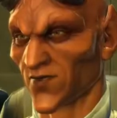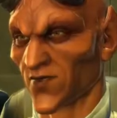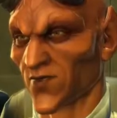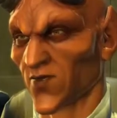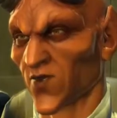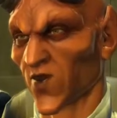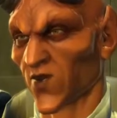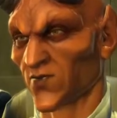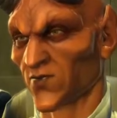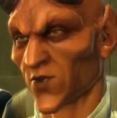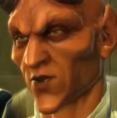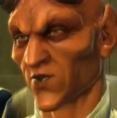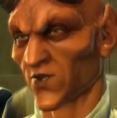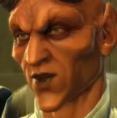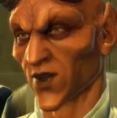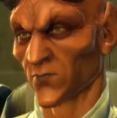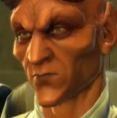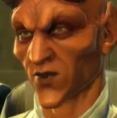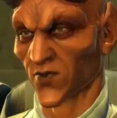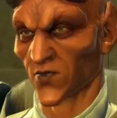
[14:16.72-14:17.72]
If he knows where
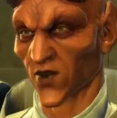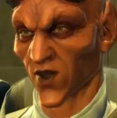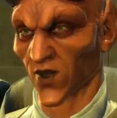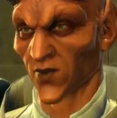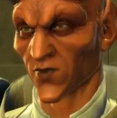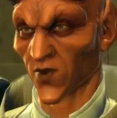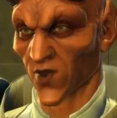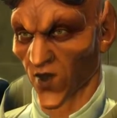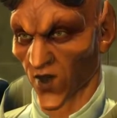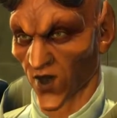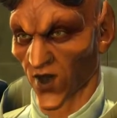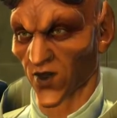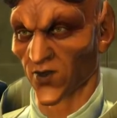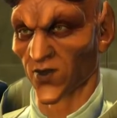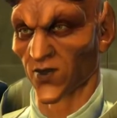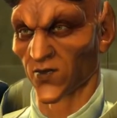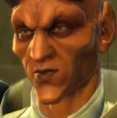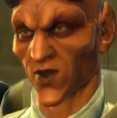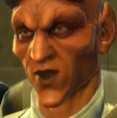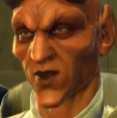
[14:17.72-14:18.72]
she's been laying low
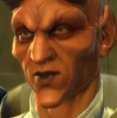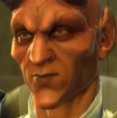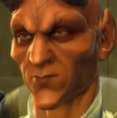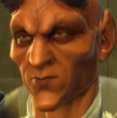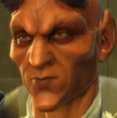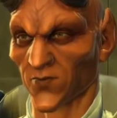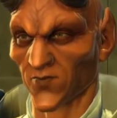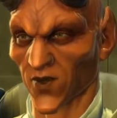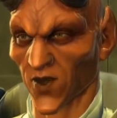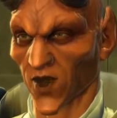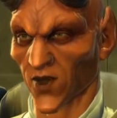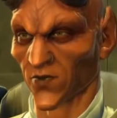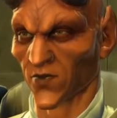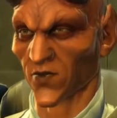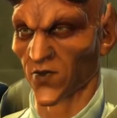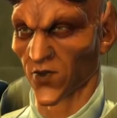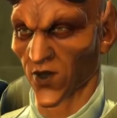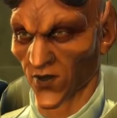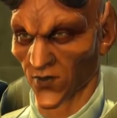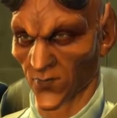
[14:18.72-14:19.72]
all this time, I've got
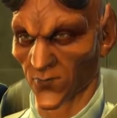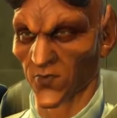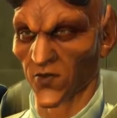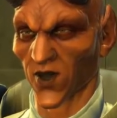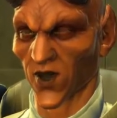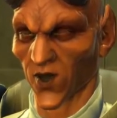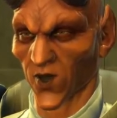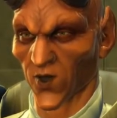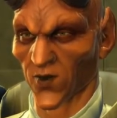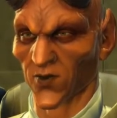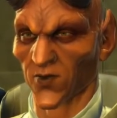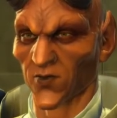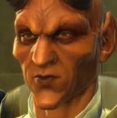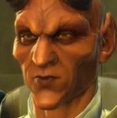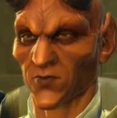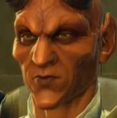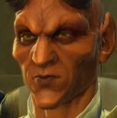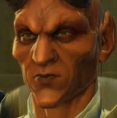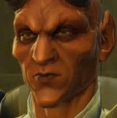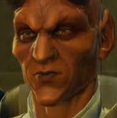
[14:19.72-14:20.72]
to track him down.